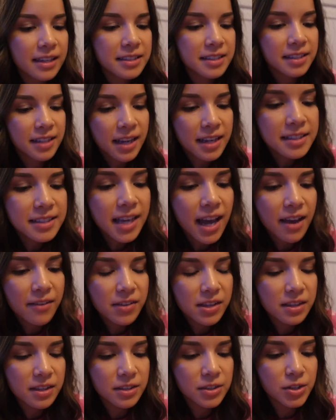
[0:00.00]
It's nice
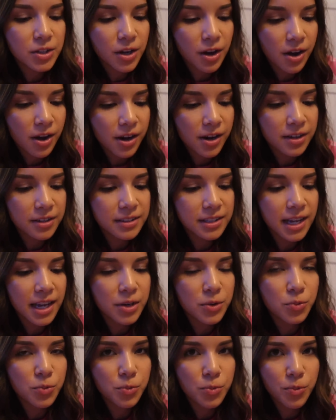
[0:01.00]
having these cards
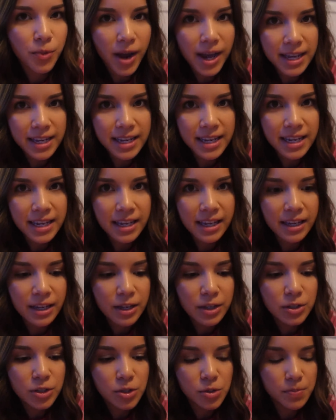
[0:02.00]
and
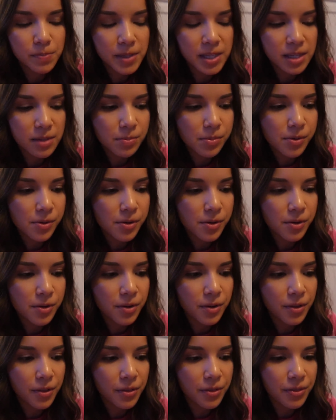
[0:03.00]
writing to
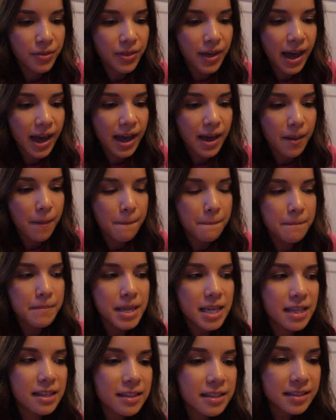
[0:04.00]
people that
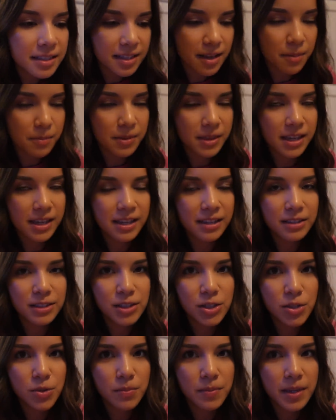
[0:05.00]
mean something
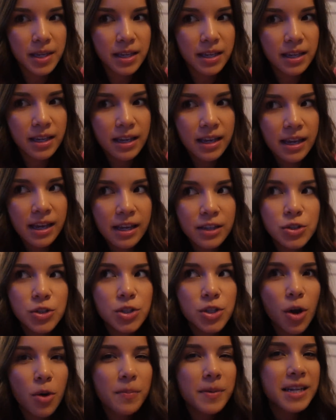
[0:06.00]
to me in
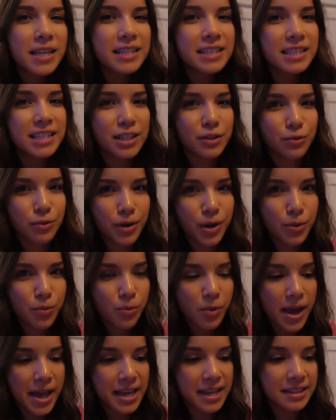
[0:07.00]
so many different
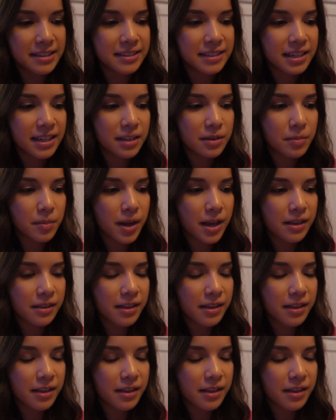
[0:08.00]
ways in my